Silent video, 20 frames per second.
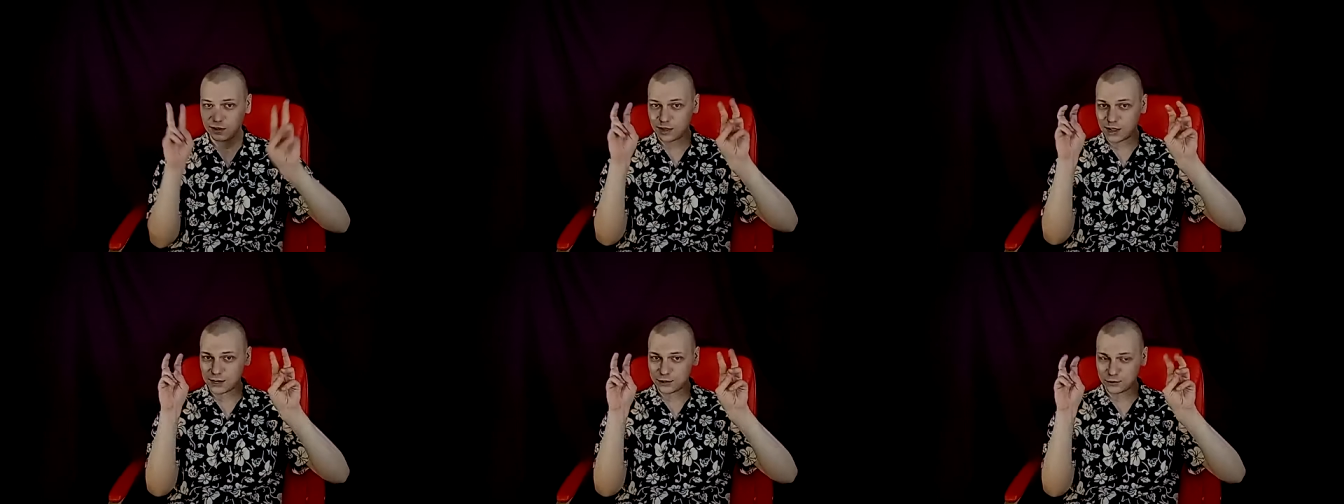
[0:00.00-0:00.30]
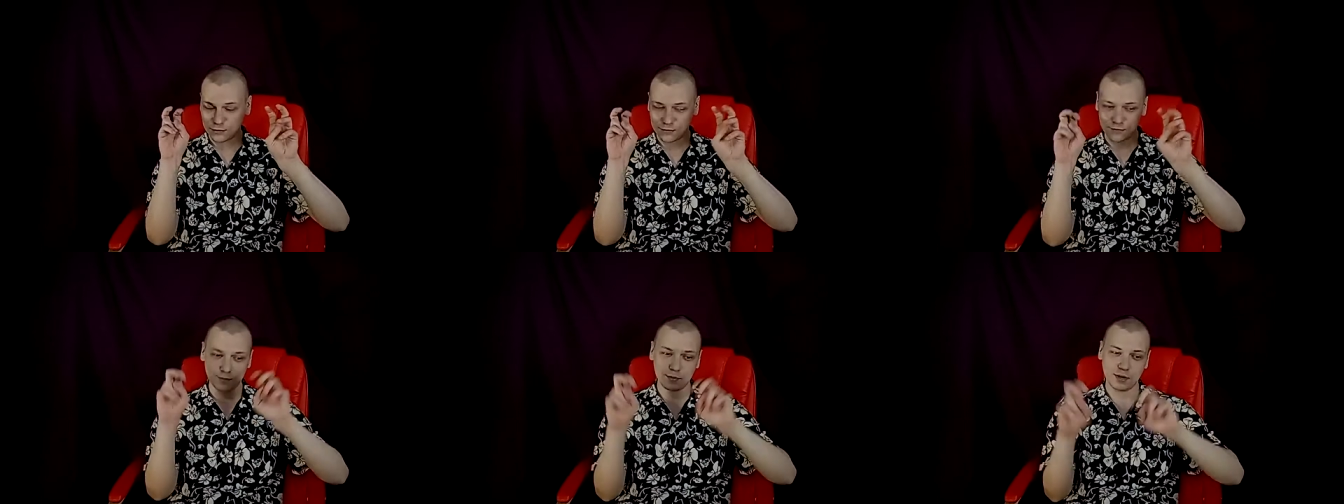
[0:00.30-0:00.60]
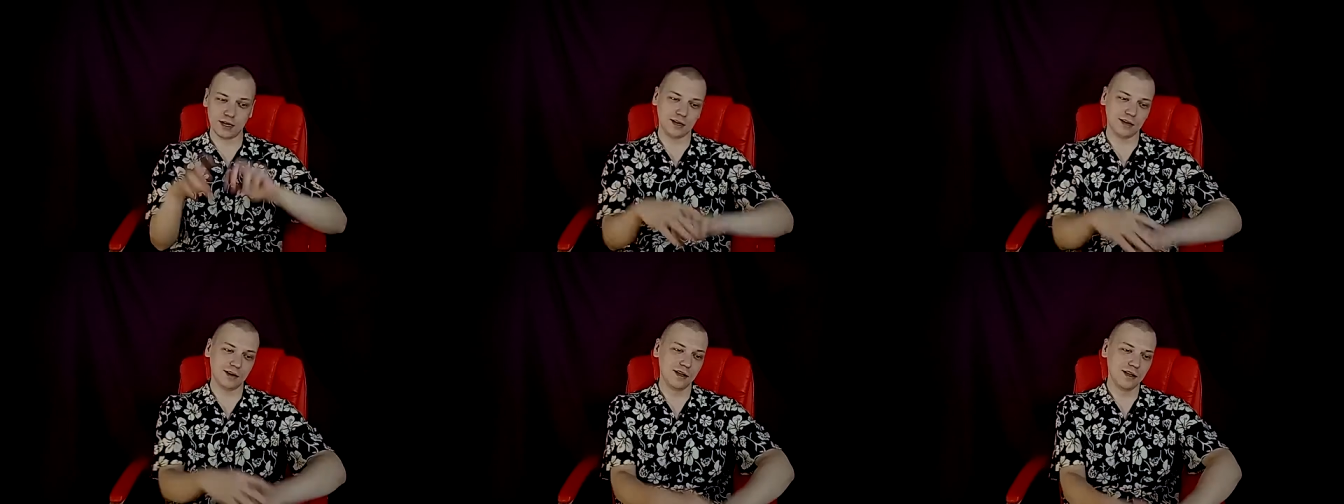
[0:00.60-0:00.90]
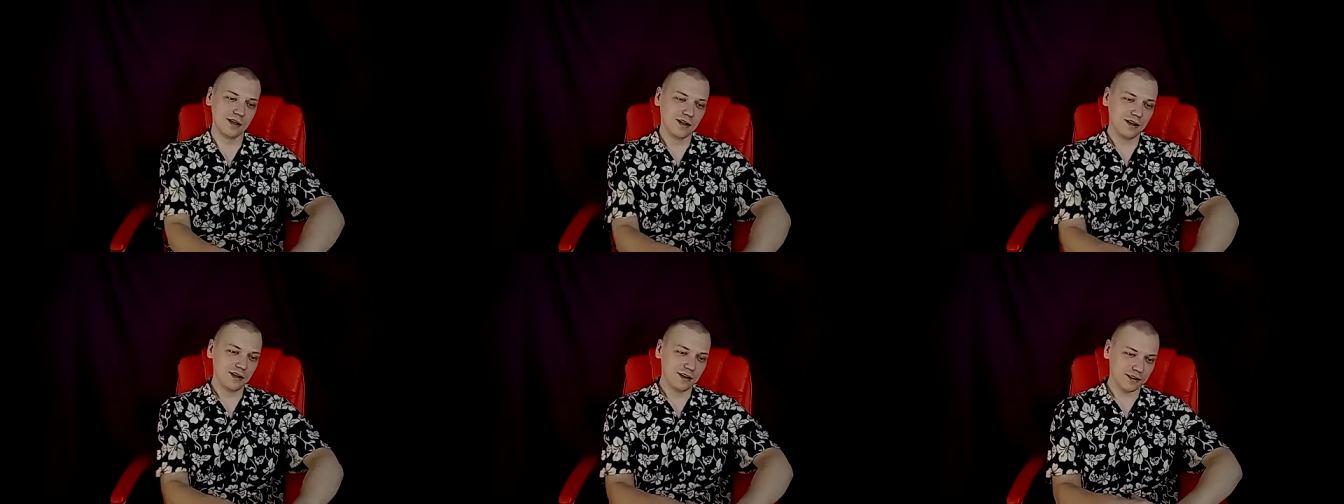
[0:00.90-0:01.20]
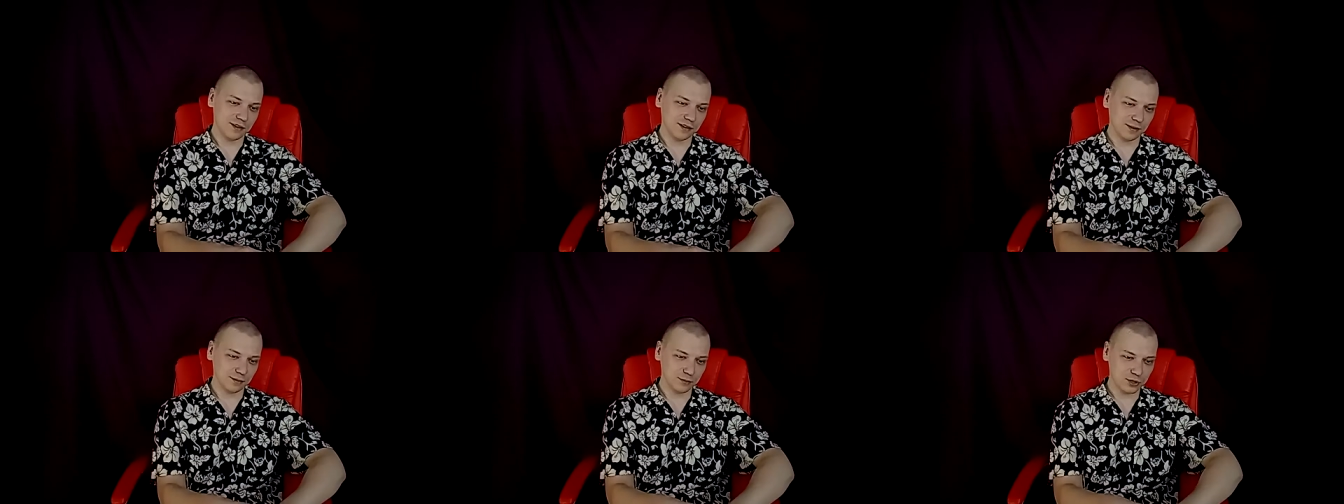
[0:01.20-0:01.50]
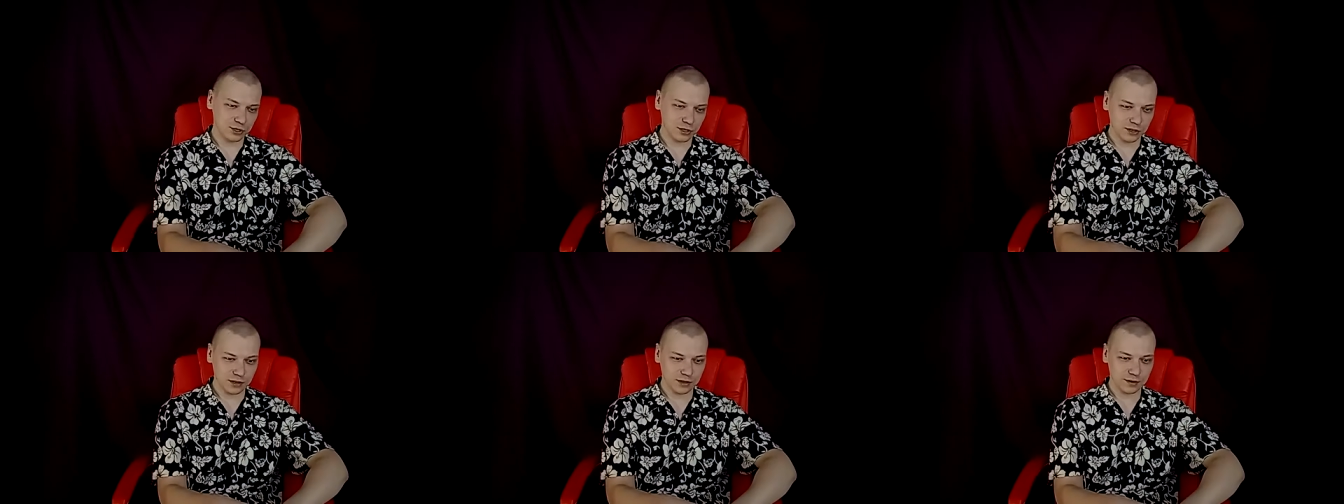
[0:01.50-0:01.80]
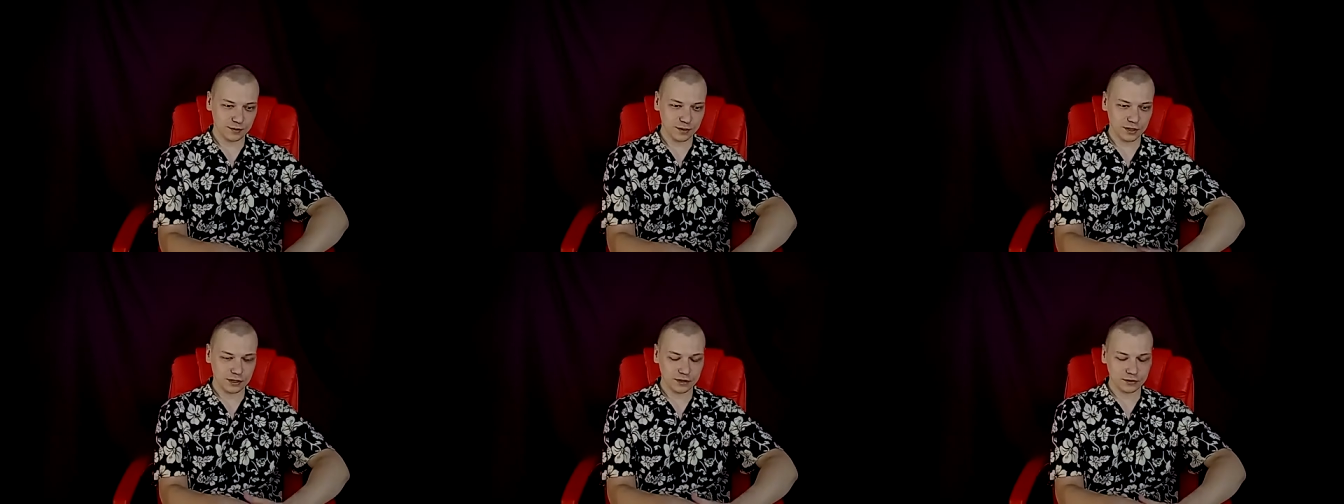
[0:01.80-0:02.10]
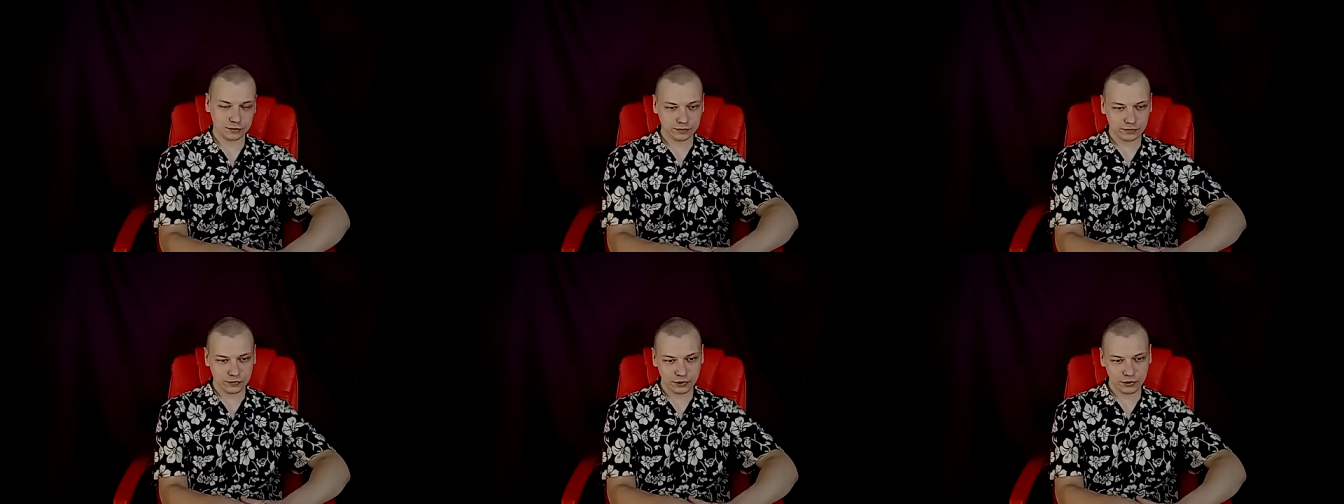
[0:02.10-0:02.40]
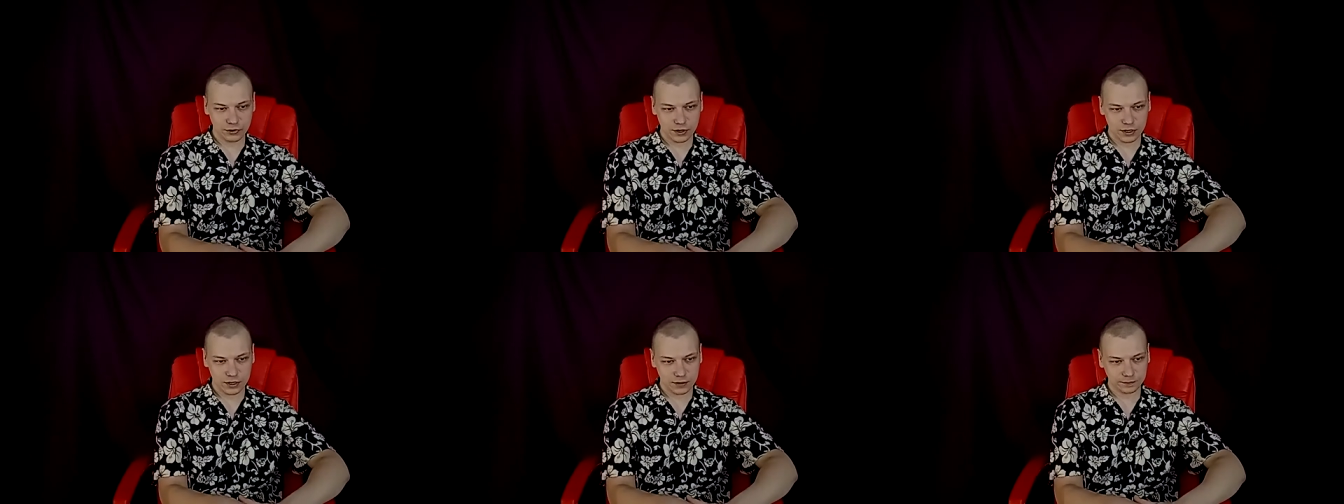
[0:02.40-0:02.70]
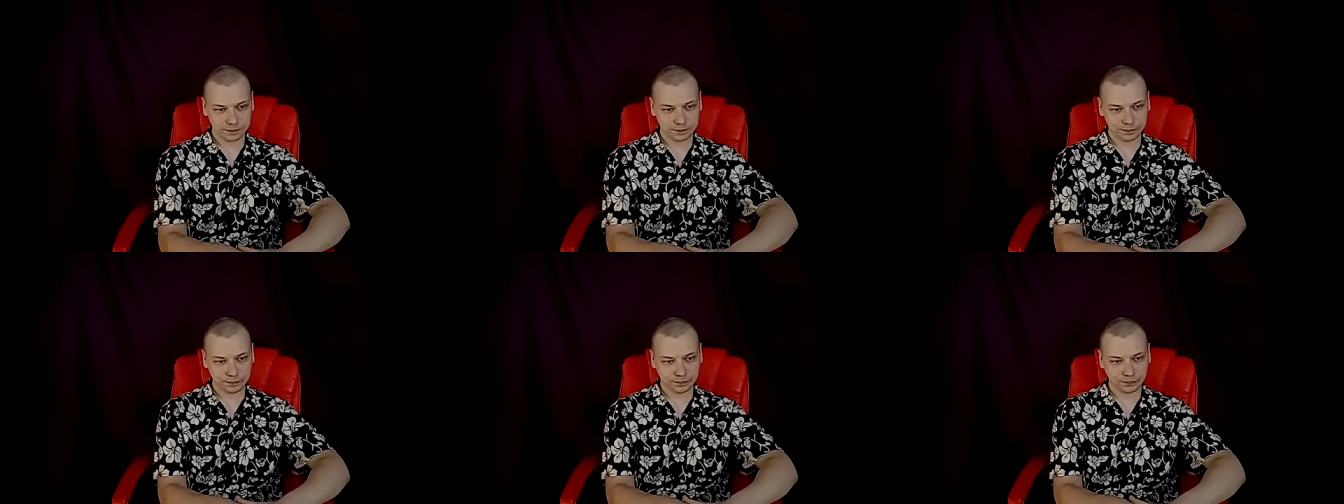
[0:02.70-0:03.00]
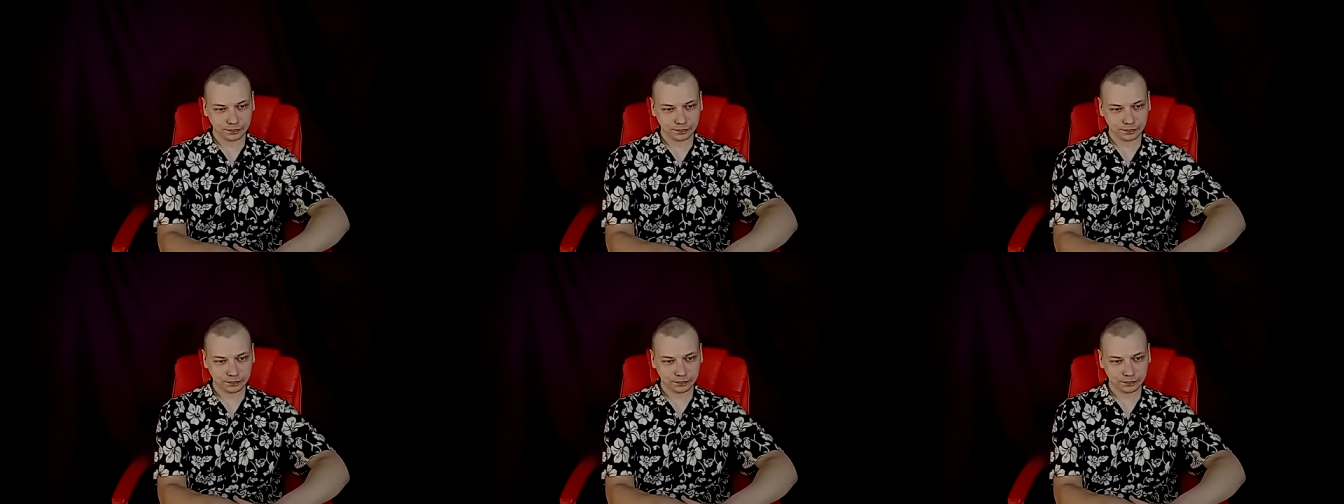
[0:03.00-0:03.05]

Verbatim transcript: lot of men that I'm talking about. All right.